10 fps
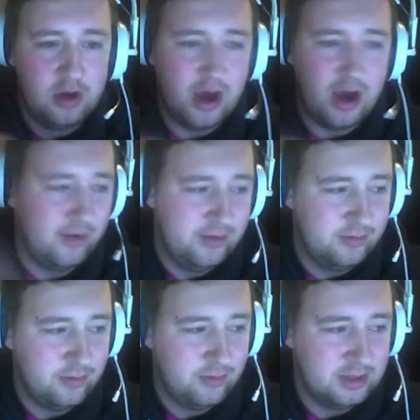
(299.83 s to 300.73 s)
I haven't
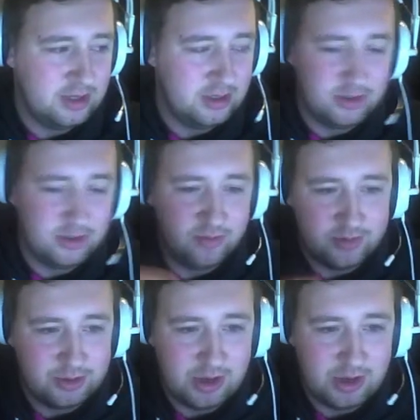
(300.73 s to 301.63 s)
even researched them
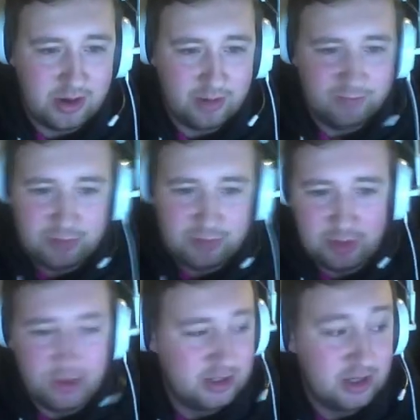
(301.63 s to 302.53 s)
because, to
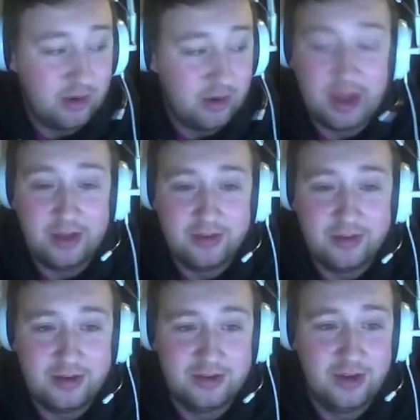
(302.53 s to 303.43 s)
be honest, I don't care.
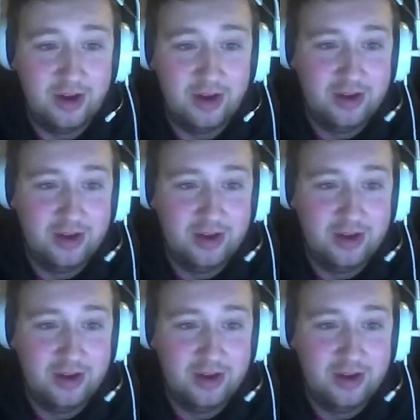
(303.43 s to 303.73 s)
Like,